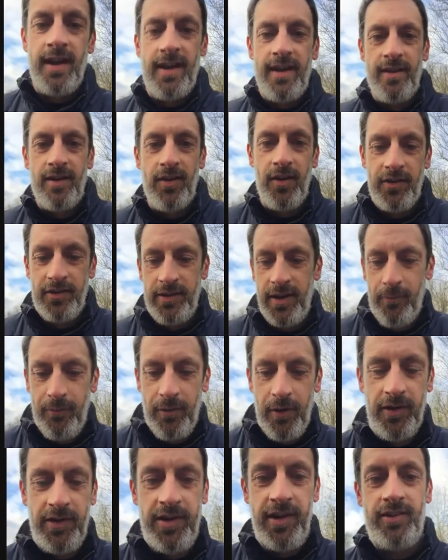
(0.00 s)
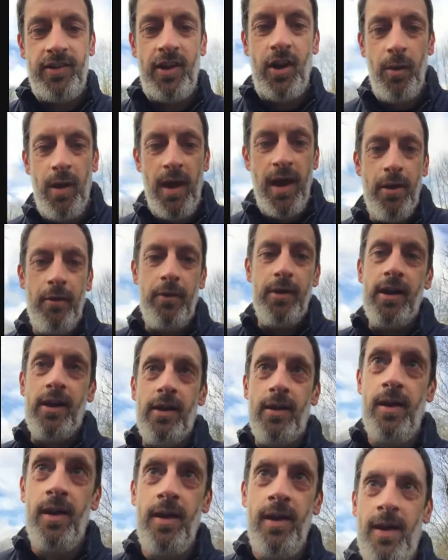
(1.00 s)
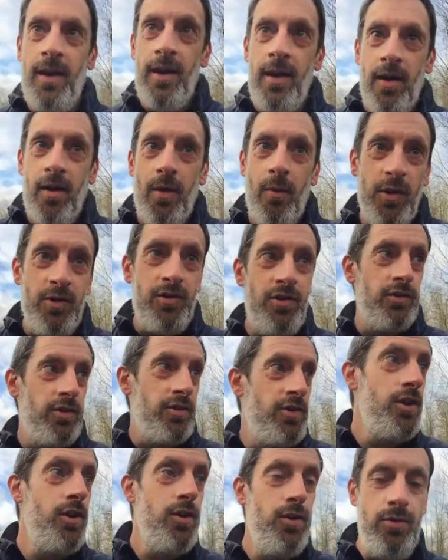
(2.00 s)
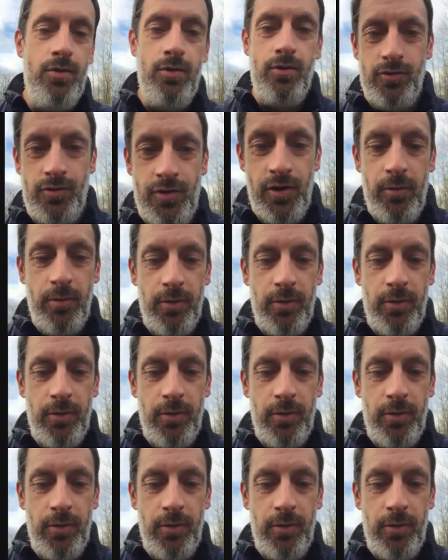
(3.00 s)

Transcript: in the San Francisco area, which is huge.